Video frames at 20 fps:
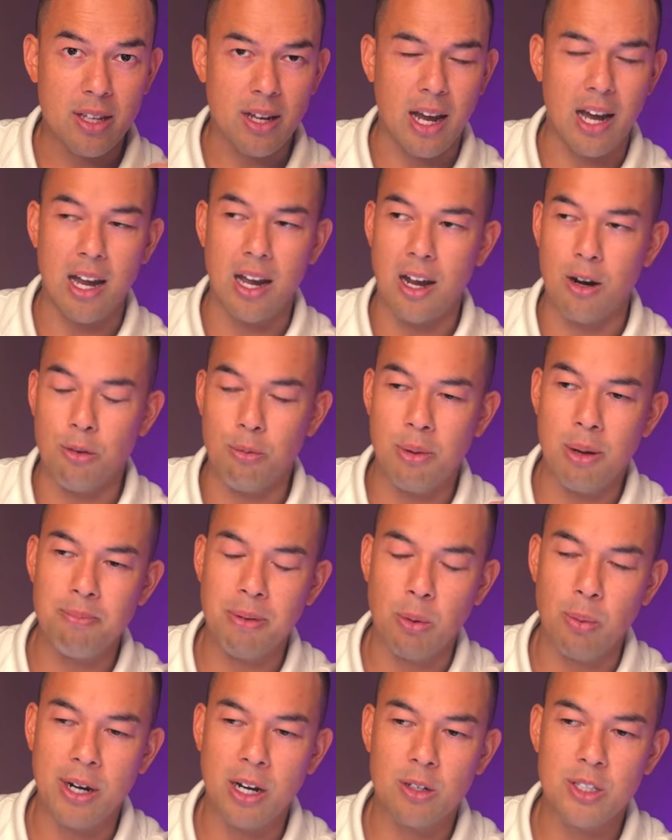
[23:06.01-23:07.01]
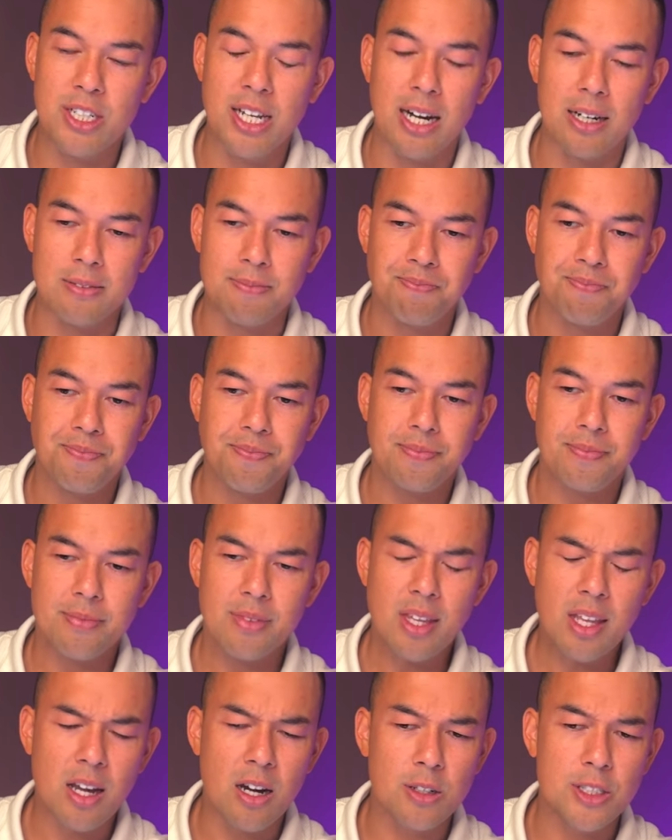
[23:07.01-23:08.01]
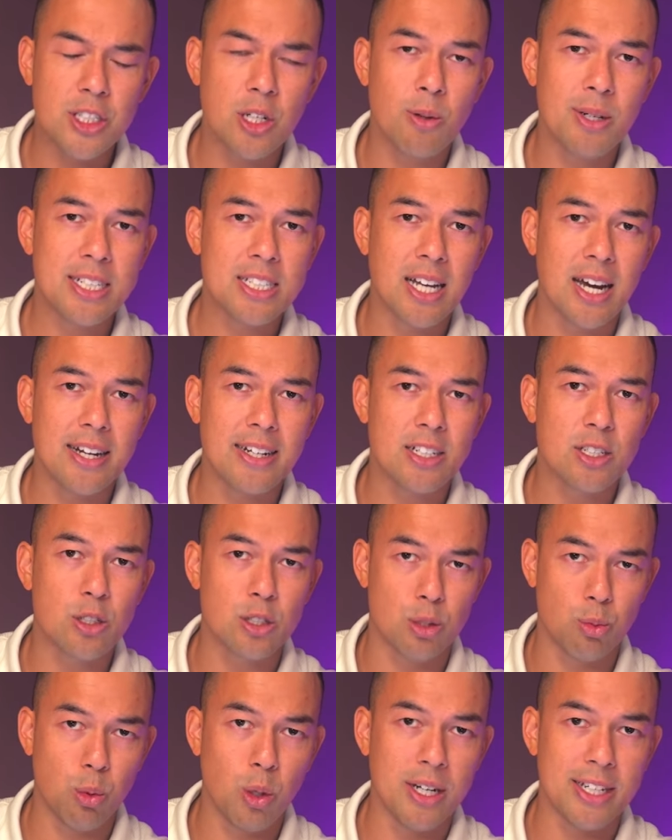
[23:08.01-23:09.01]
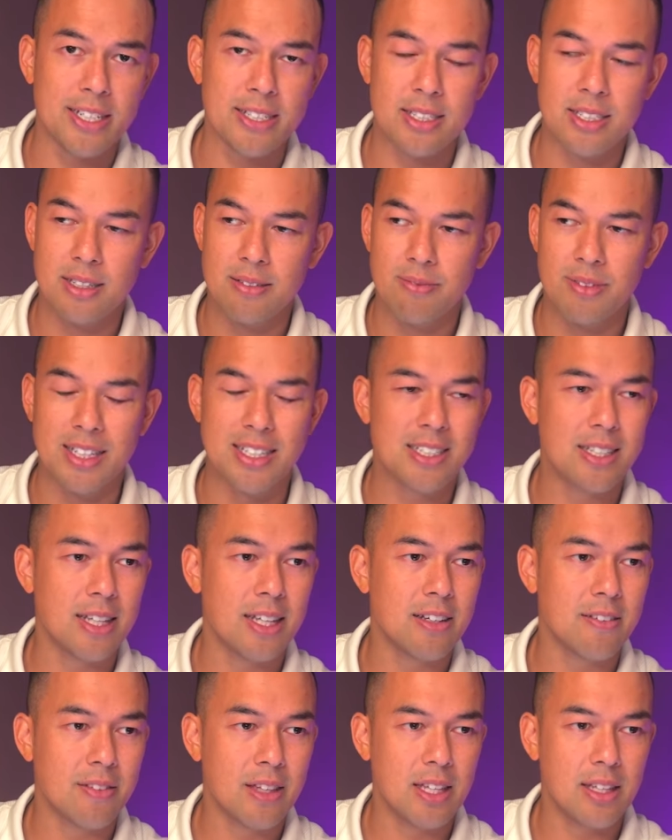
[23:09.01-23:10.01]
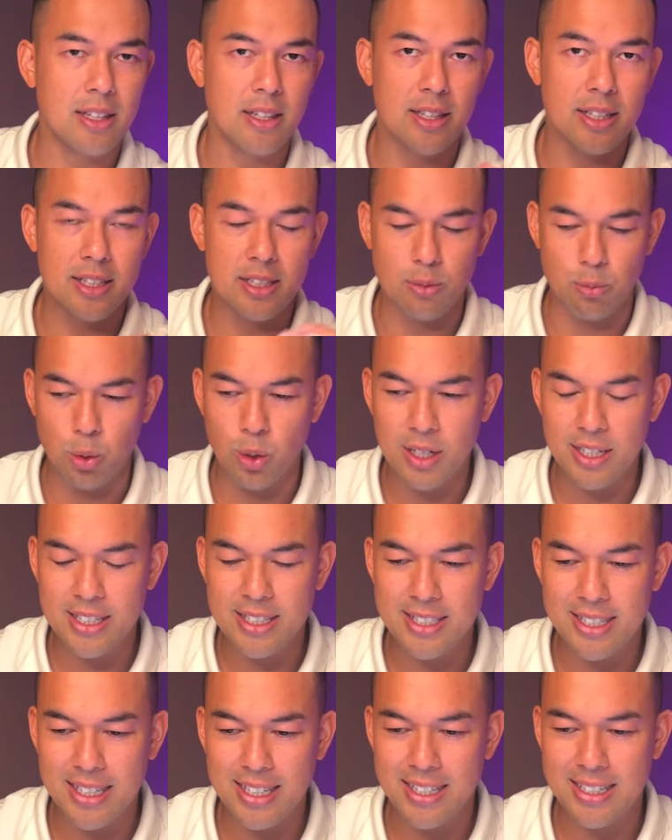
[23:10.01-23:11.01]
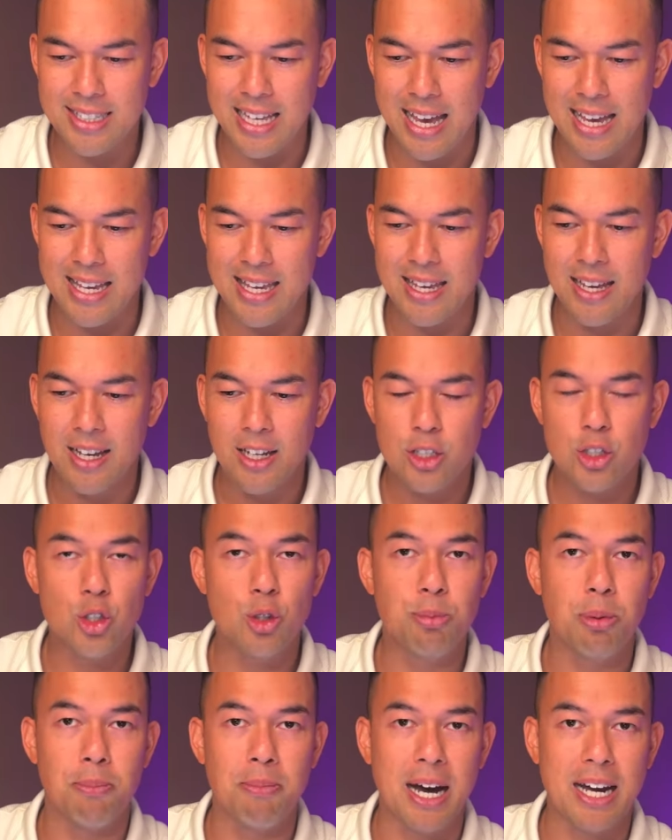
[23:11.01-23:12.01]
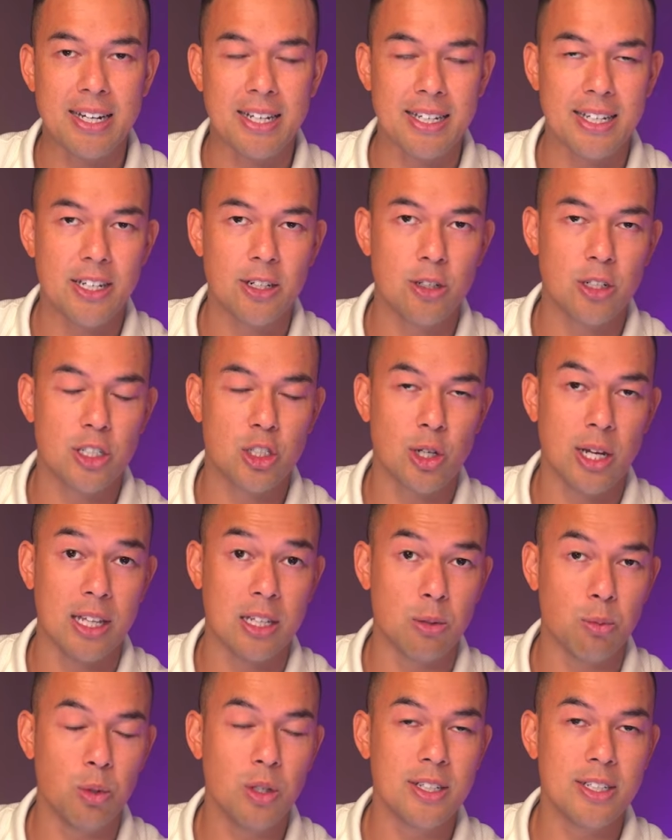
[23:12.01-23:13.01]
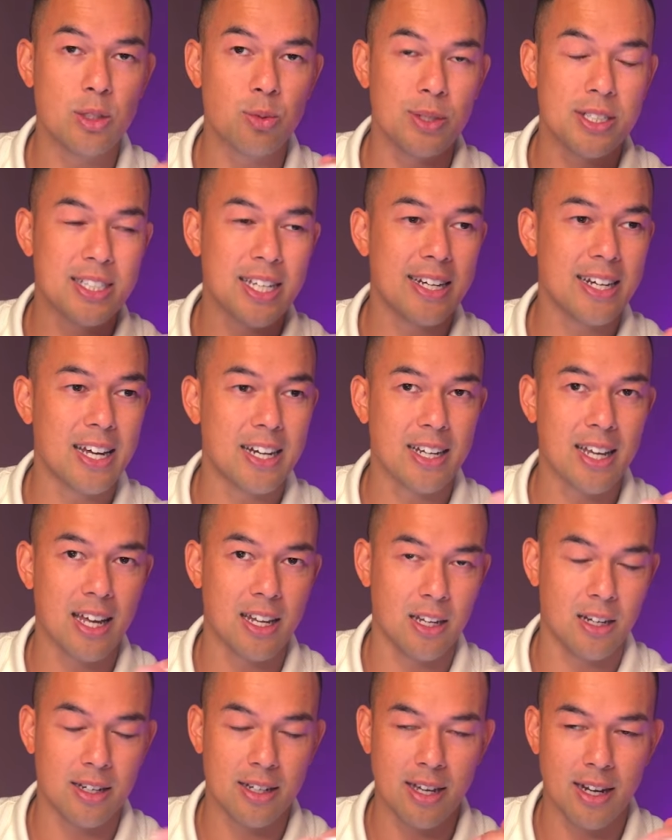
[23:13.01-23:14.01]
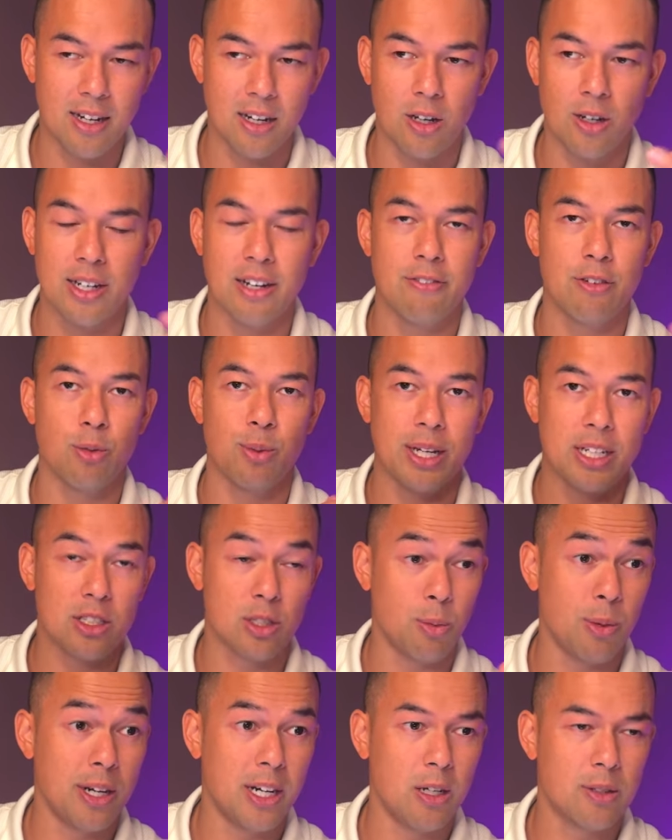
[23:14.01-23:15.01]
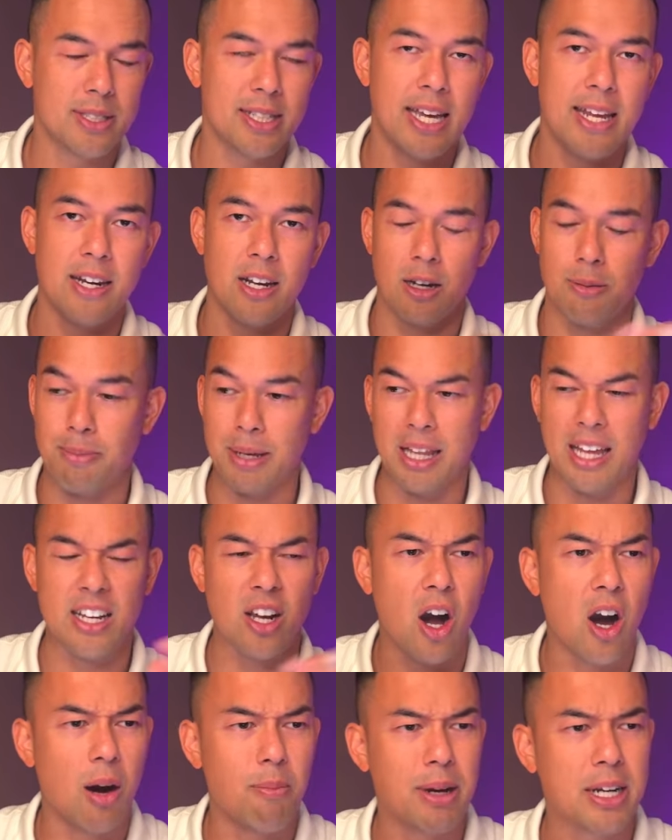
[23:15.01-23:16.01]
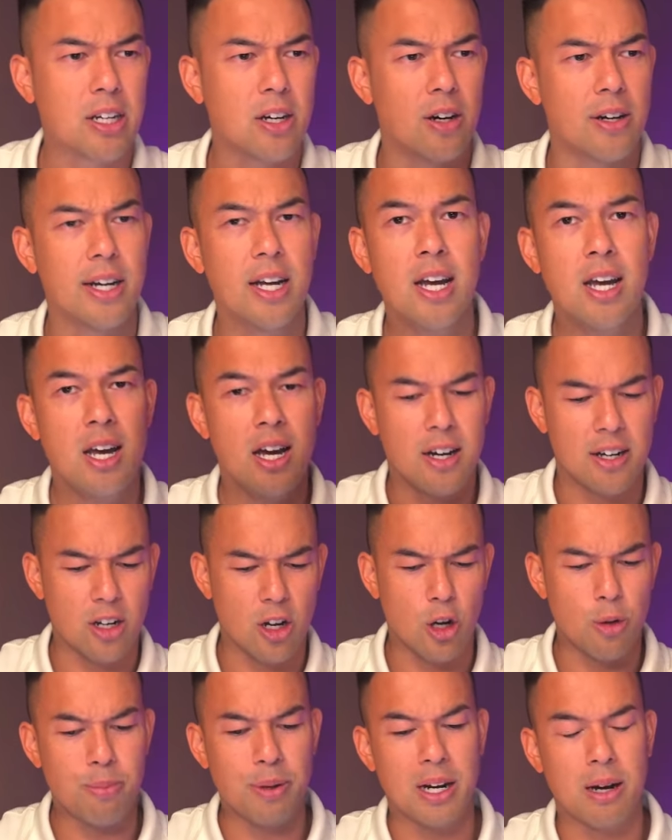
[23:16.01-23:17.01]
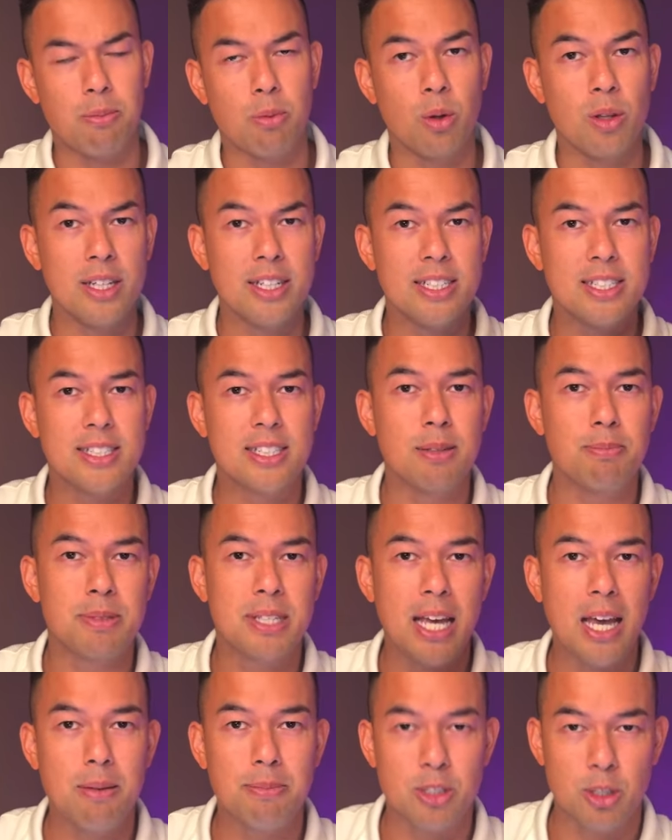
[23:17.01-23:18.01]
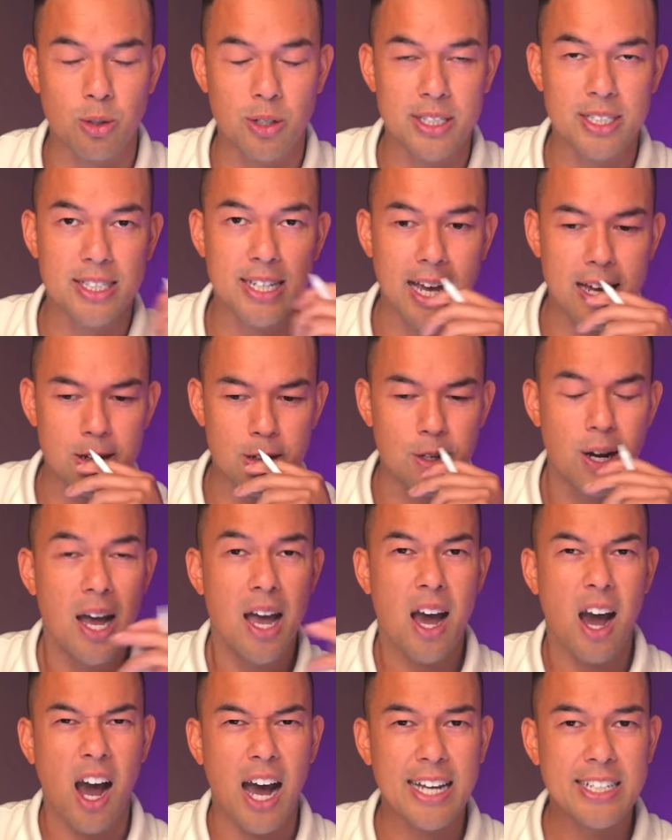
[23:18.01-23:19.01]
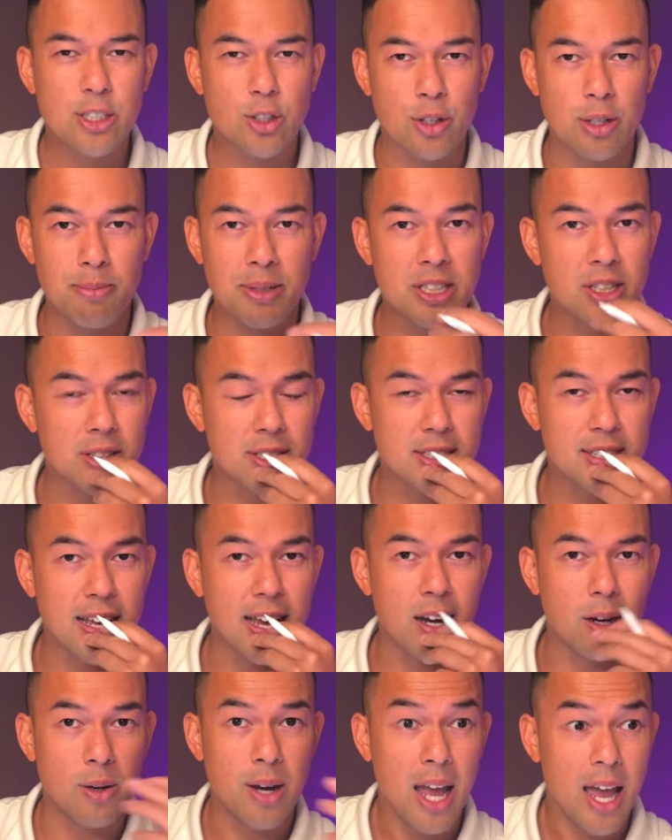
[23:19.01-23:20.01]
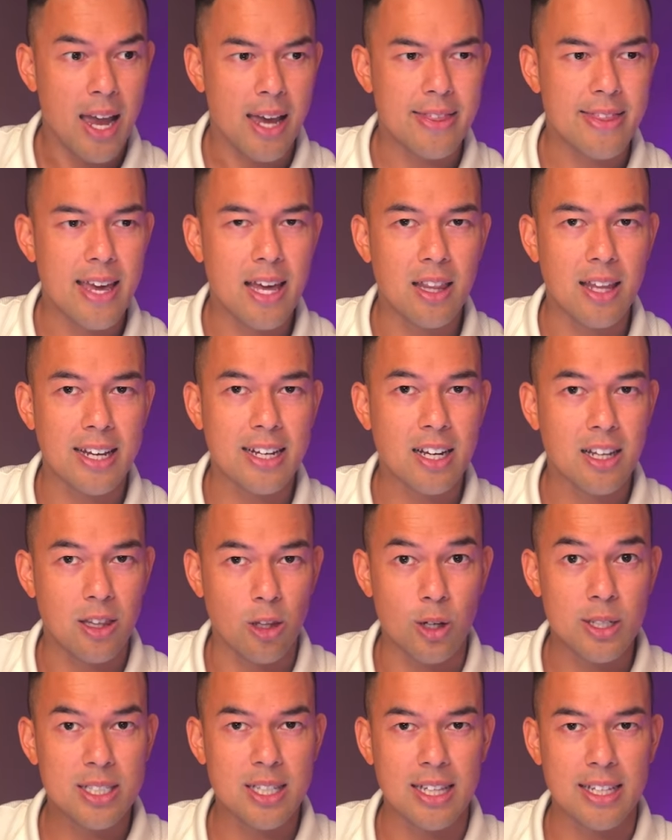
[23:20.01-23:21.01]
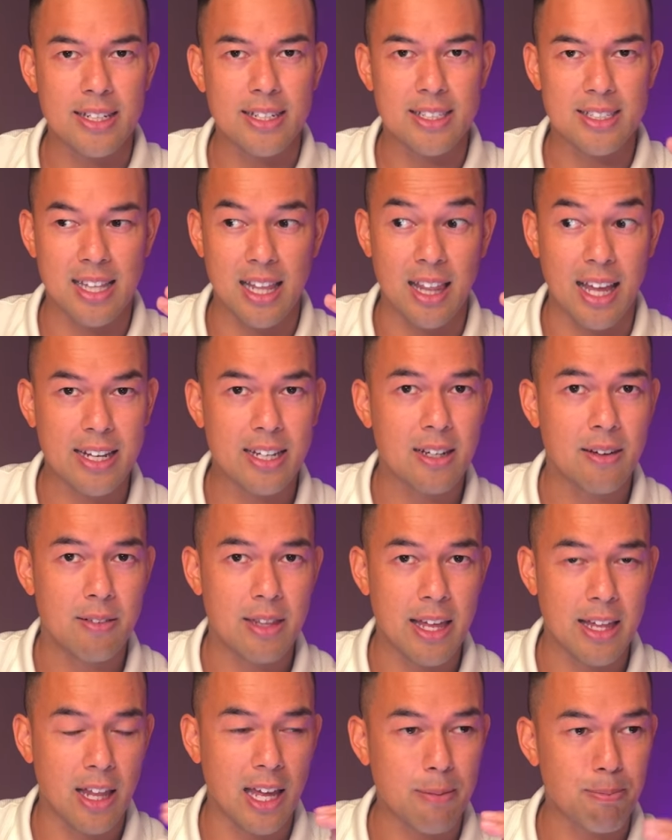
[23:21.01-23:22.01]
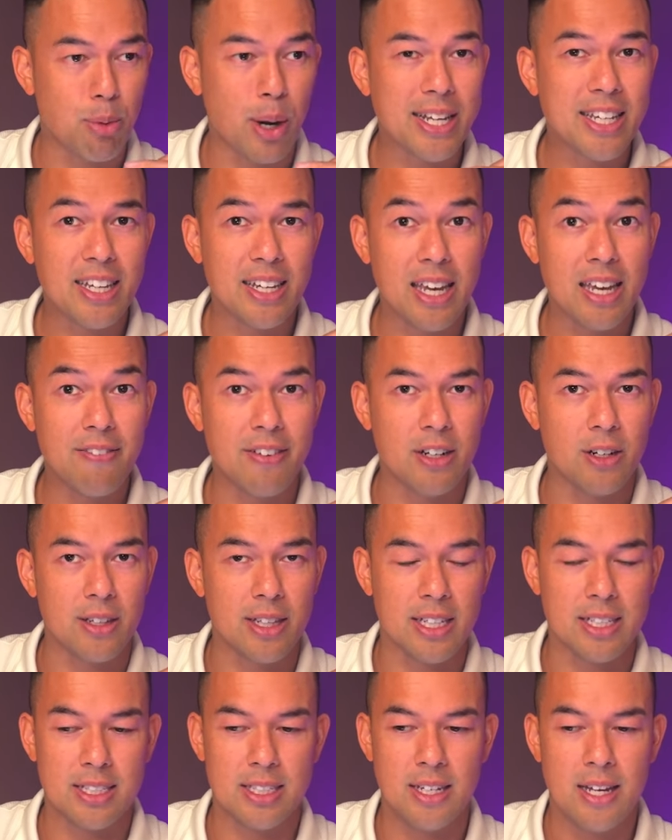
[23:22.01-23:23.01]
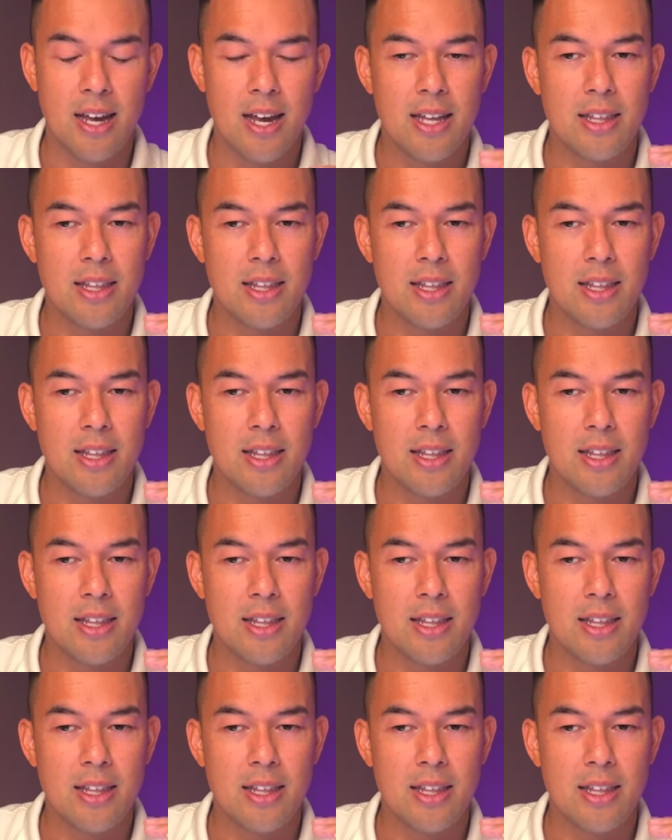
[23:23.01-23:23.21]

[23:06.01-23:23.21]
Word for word: I, I remember when I was young, I was so excited because Woolies, this, this Woolies is a supermarket here in Australia. Woolies would send out a catalogue every week. So when I was 10, I'd be like, oh my God, when I open up Woolies, Tim Tams are on sale, ice cream is on sale. And they're like loss leaders. They're like, they're like breaking even on this.